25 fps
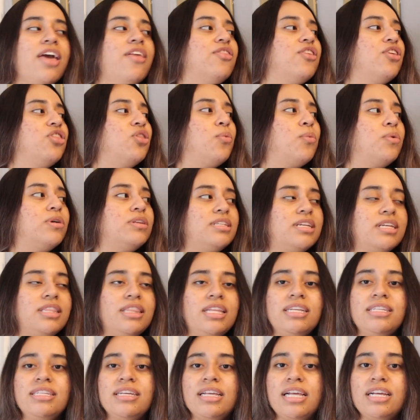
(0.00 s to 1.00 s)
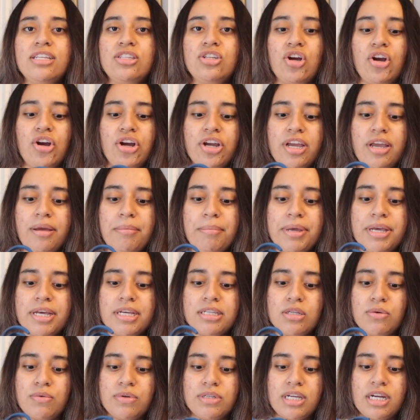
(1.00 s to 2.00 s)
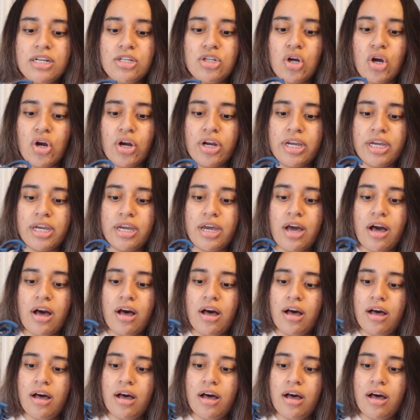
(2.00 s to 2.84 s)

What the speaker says: than the ones that they sell at Target, because the ones at Target